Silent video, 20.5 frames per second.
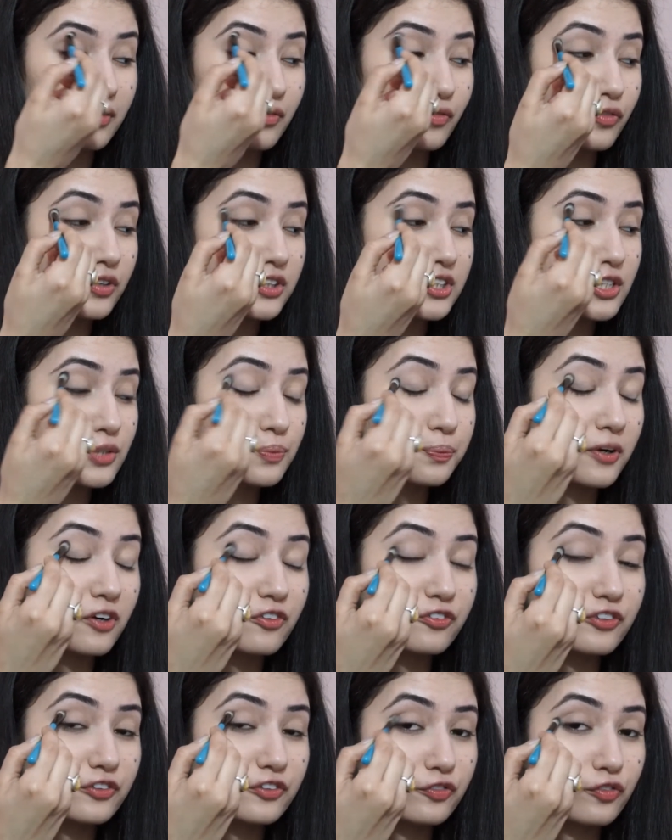which is
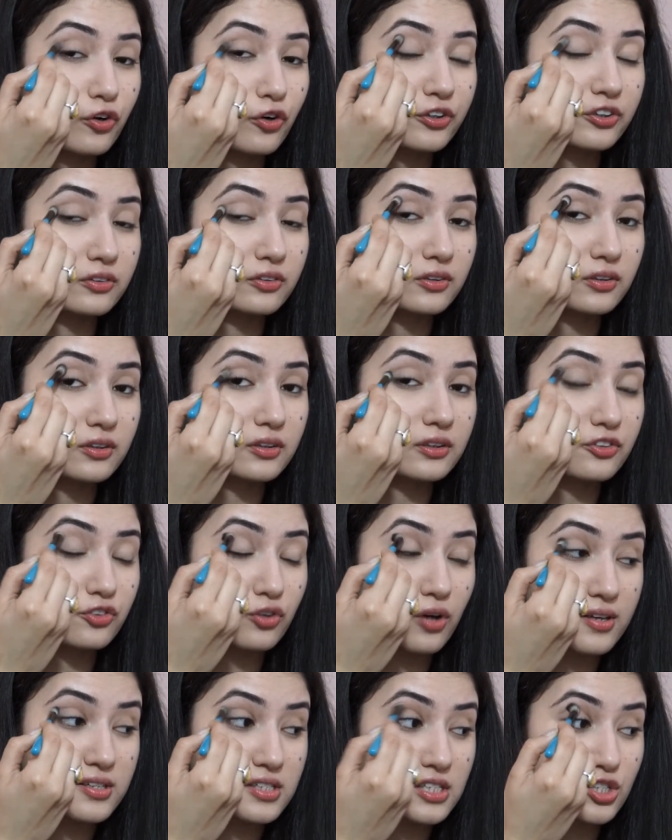perfect for
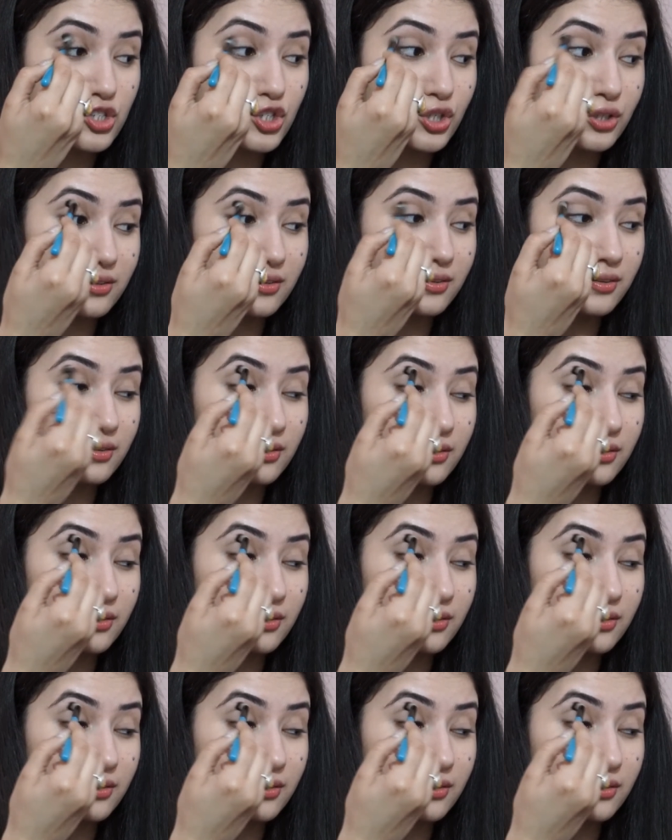transition.